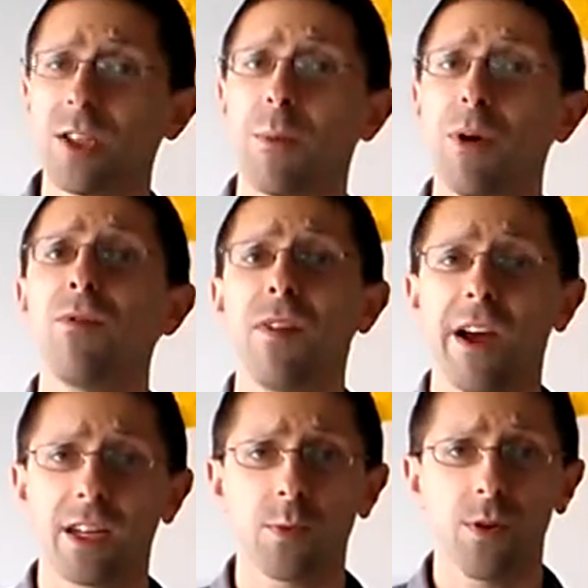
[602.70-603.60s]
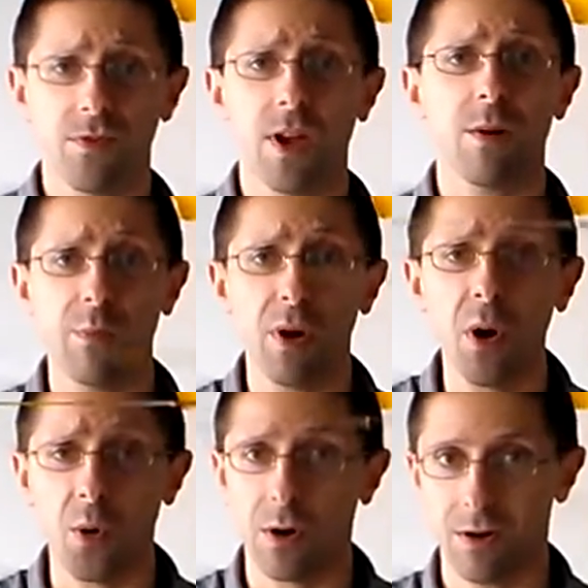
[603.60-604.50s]
bow flex when you've got a
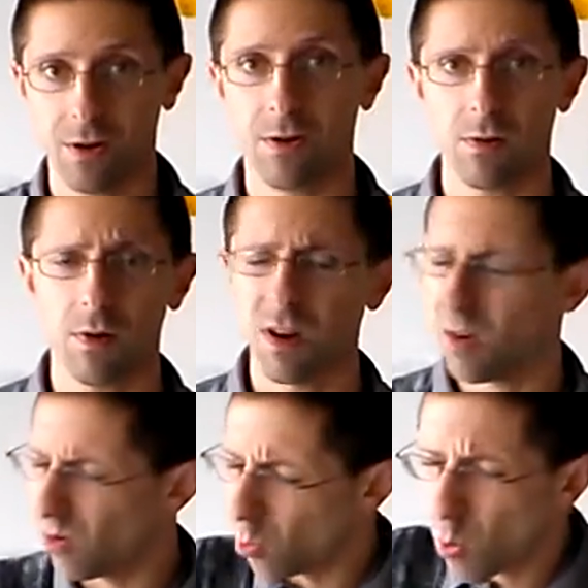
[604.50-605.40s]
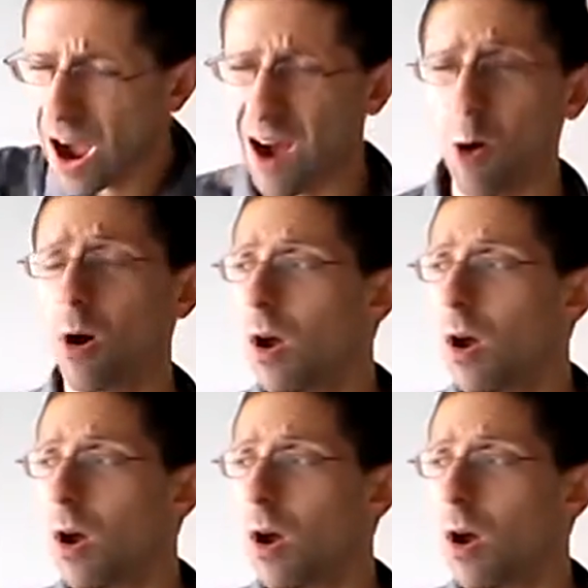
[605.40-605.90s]
bow? Wow.